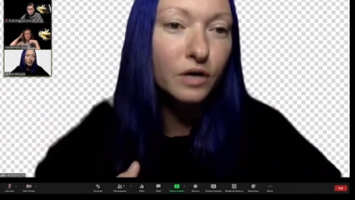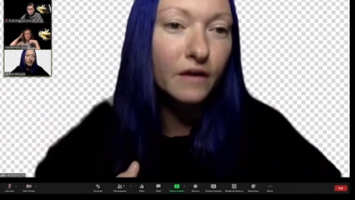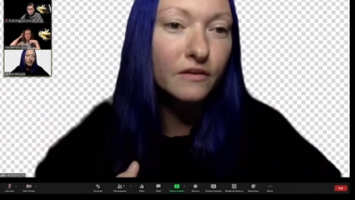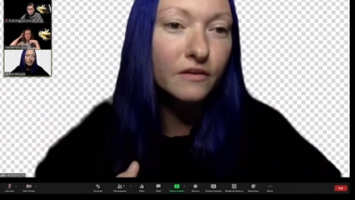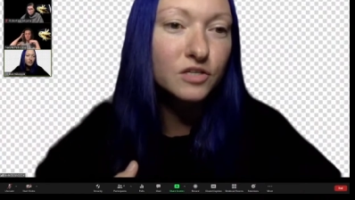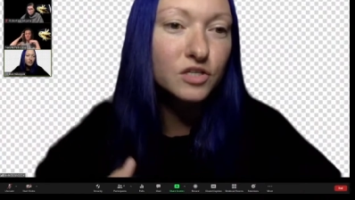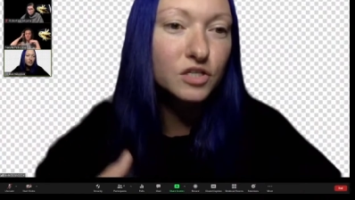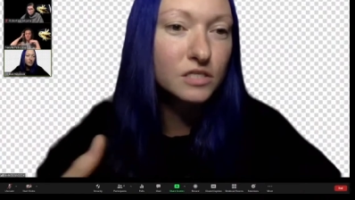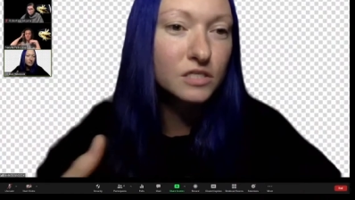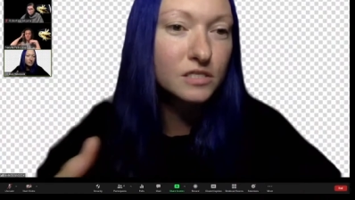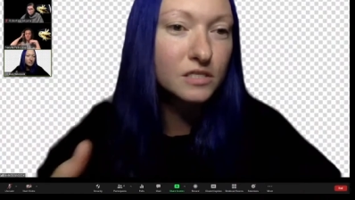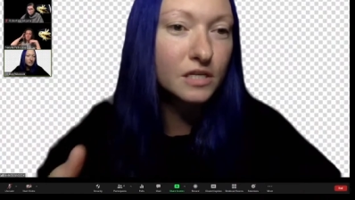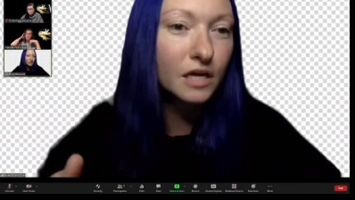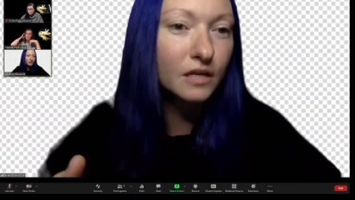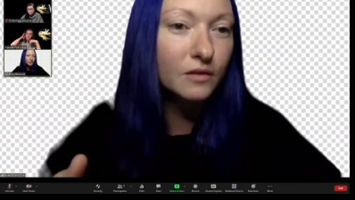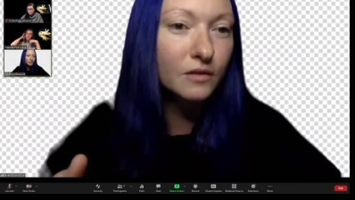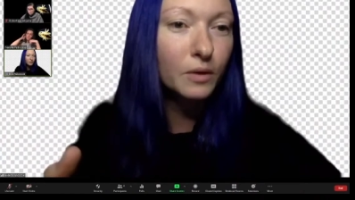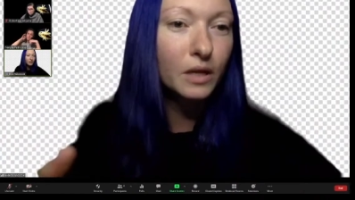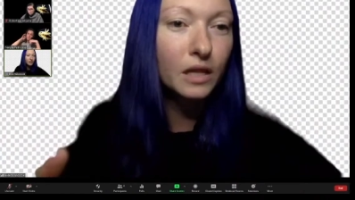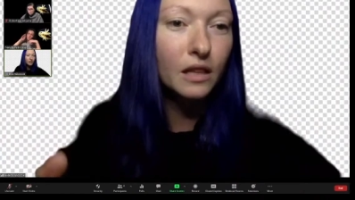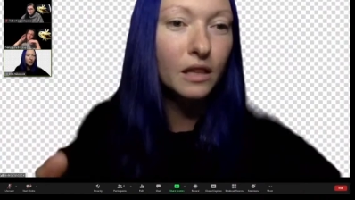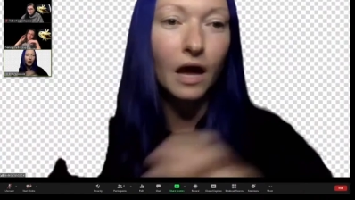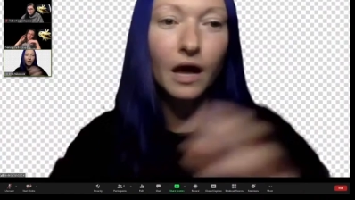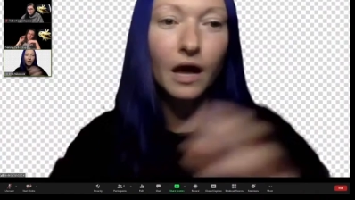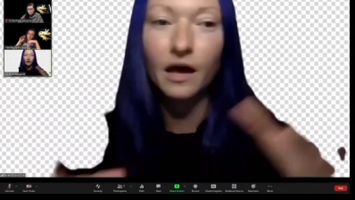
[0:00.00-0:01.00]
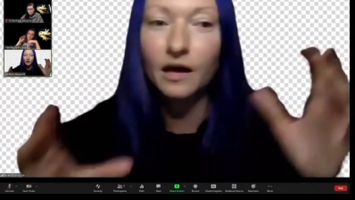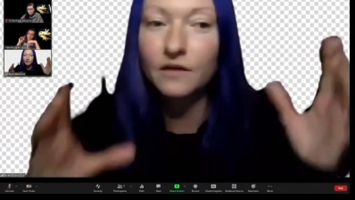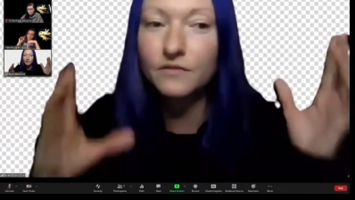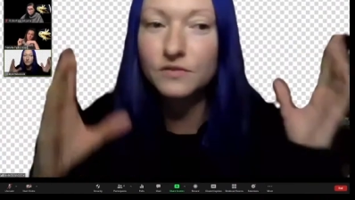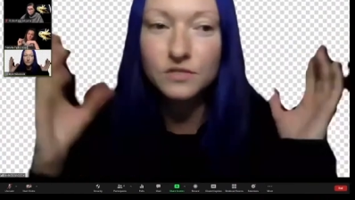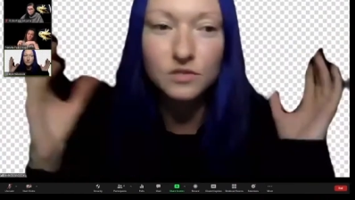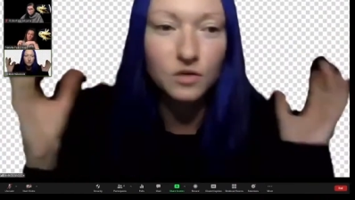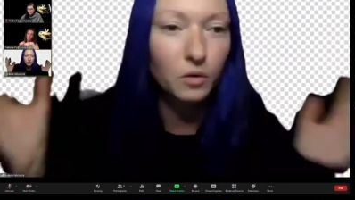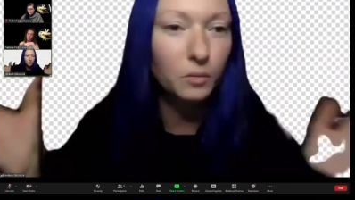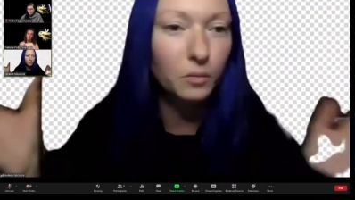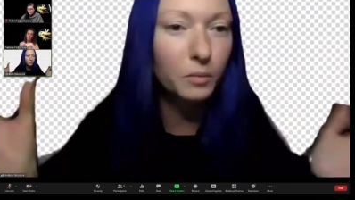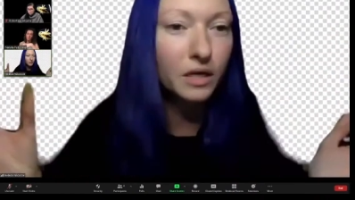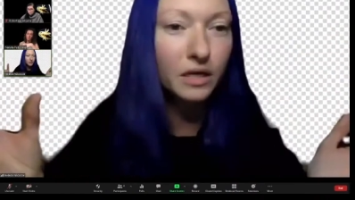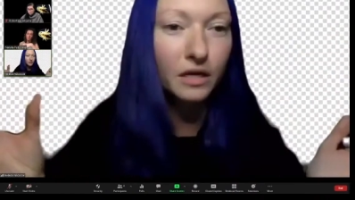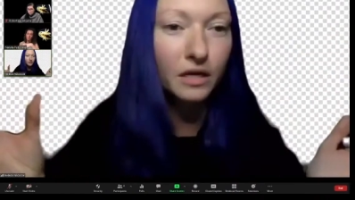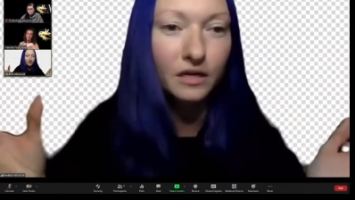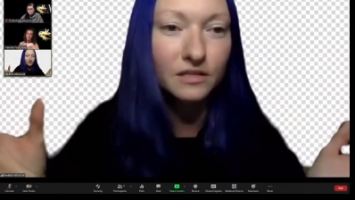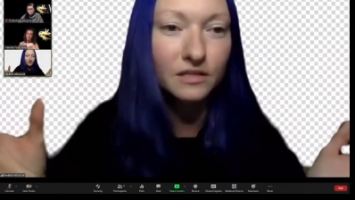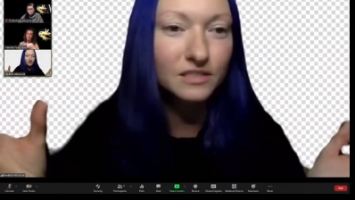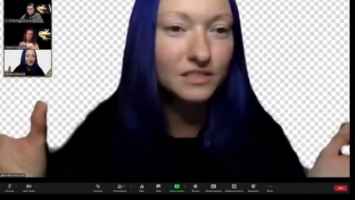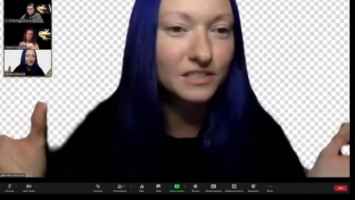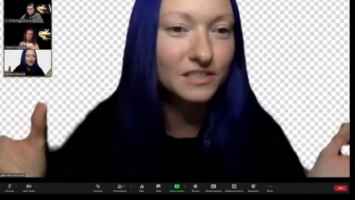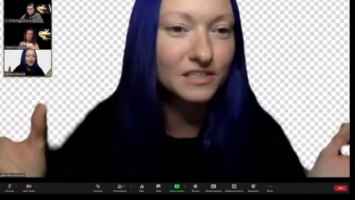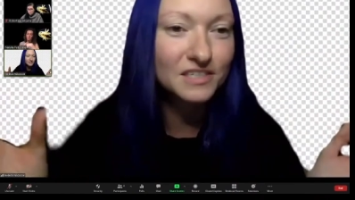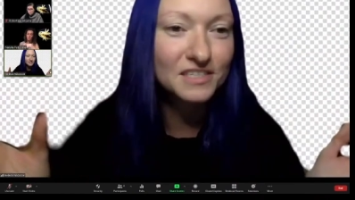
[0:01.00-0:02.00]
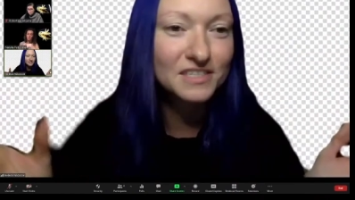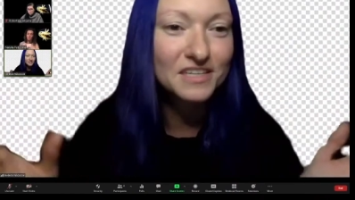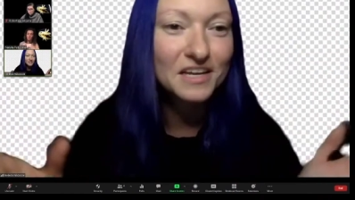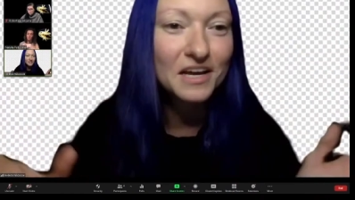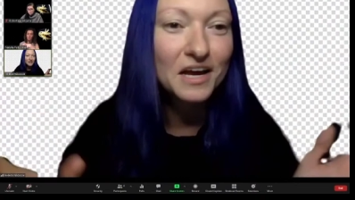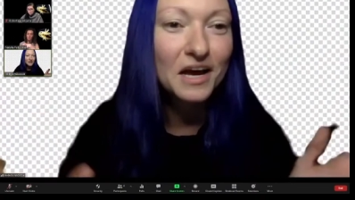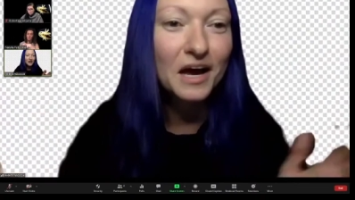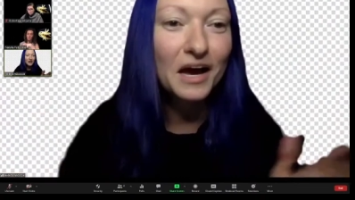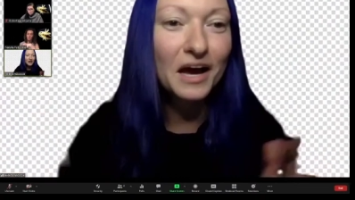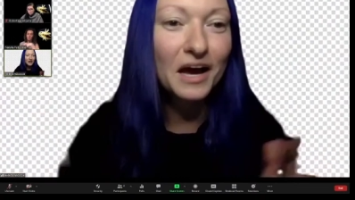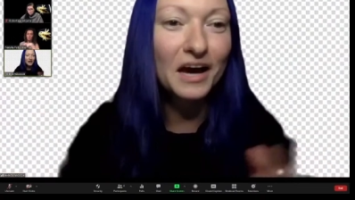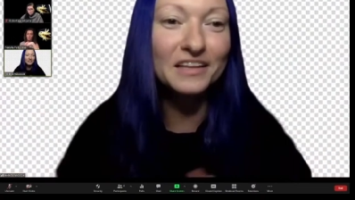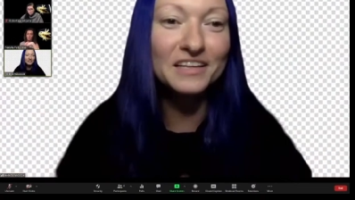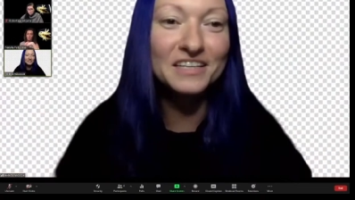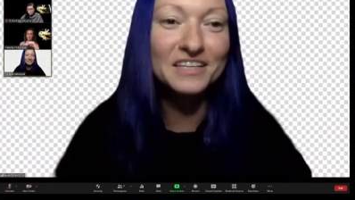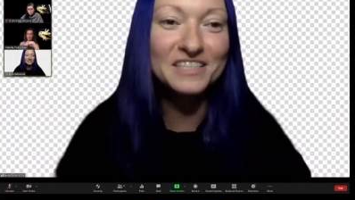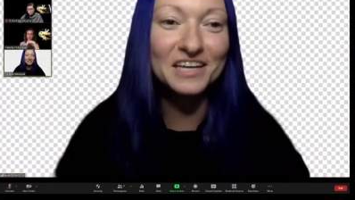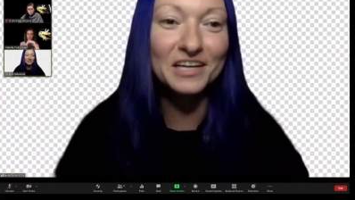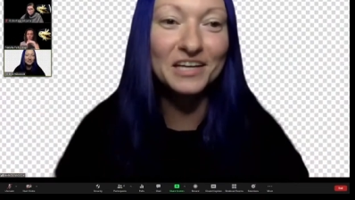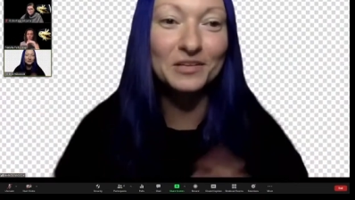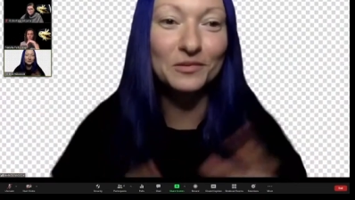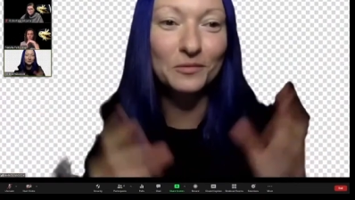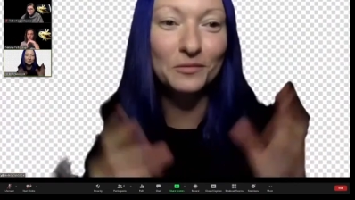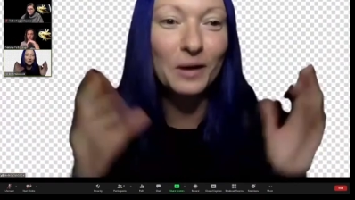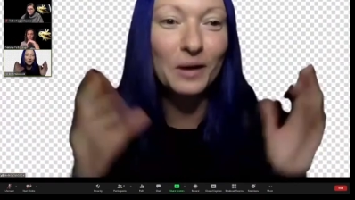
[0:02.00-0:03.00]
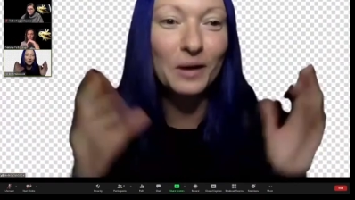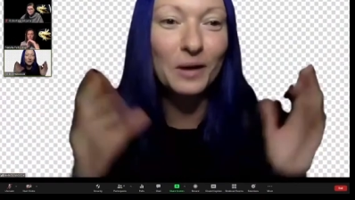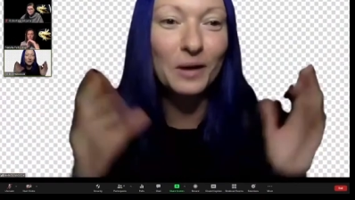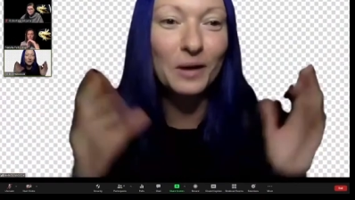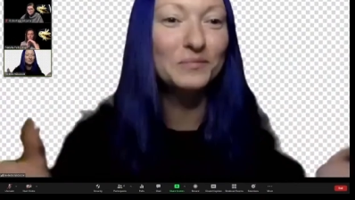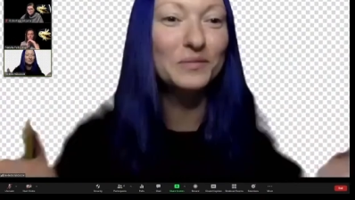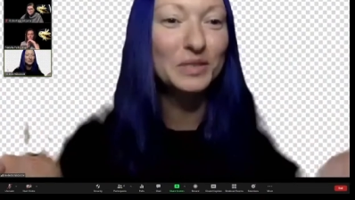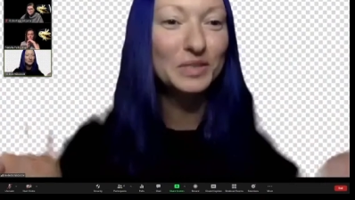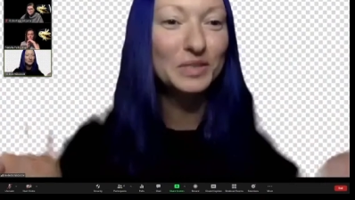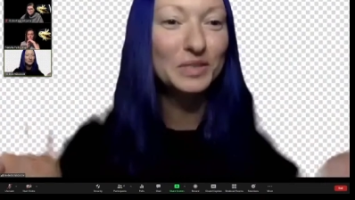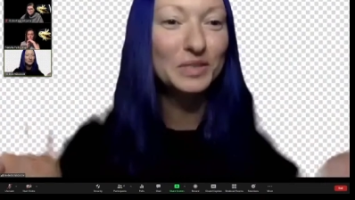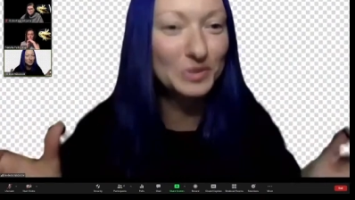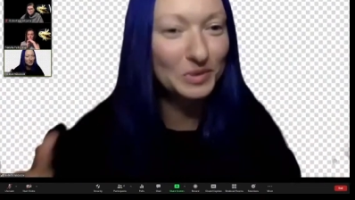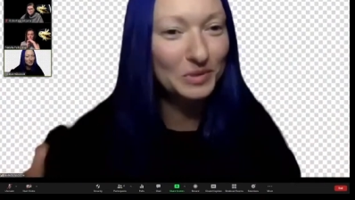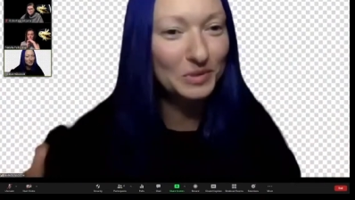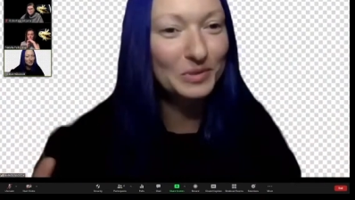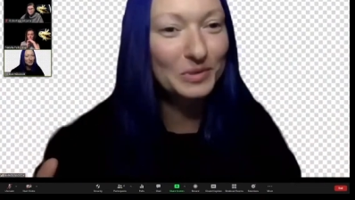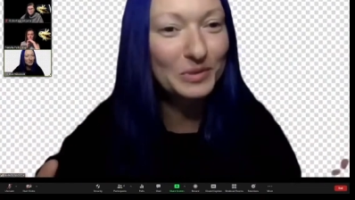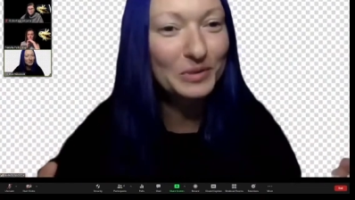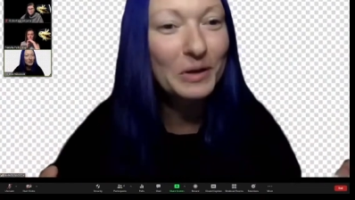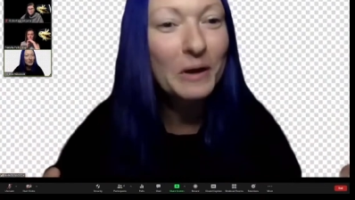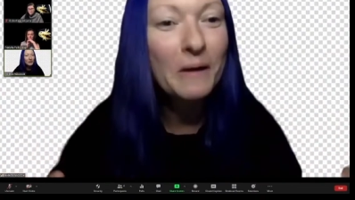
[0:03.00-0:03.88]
and she said, well, I have so many ideas. And I said, well, me too.